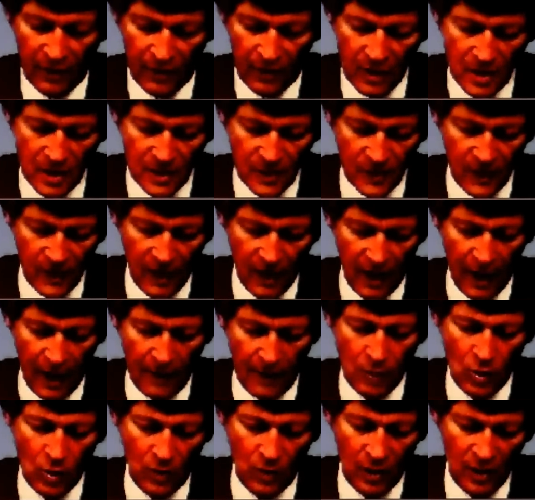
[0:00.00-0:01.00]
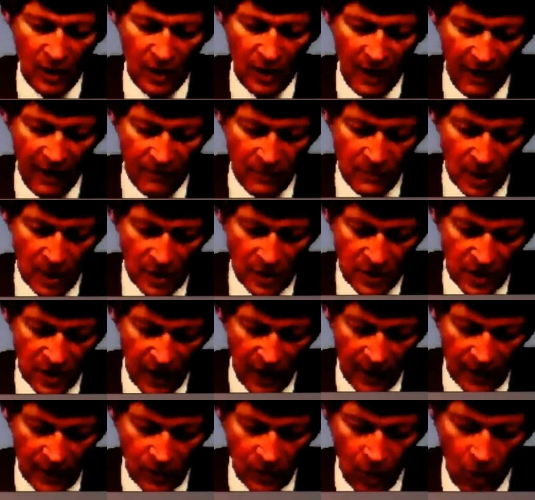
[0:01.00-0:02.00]
This time you can have
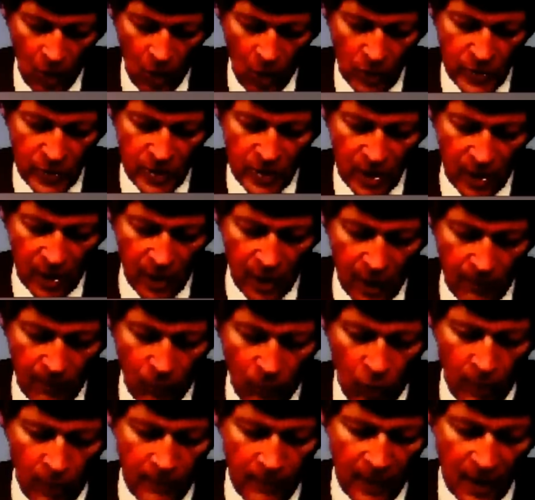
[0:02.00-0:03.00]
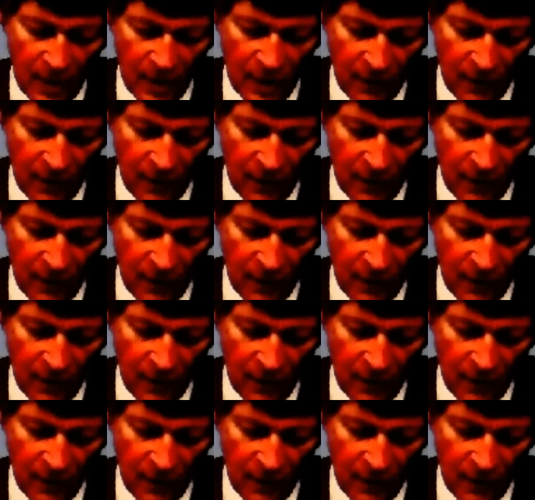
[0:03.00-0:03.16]
mid-side nodes that are more